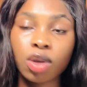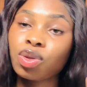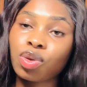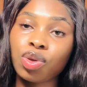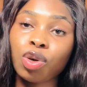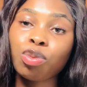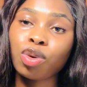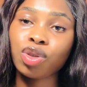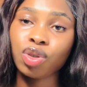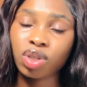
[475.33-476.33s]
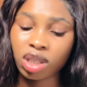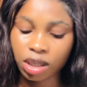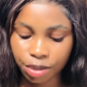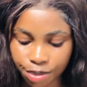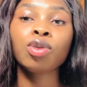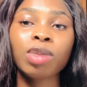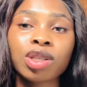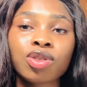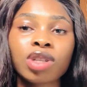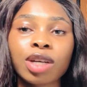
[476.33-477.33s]
so you don't burn your skin. Number 2,
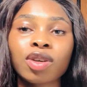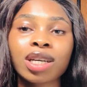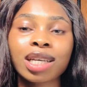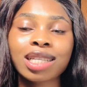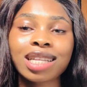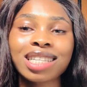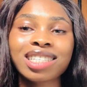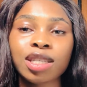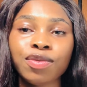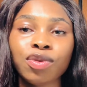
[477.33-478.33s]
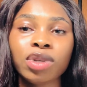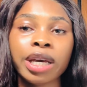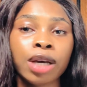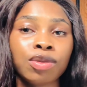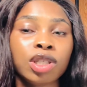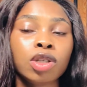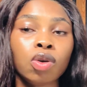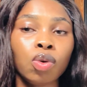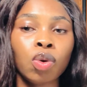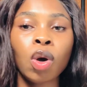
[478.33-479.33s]
so that you can get that even healthy
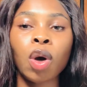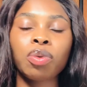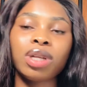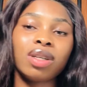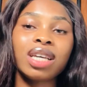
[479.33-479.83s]
glow without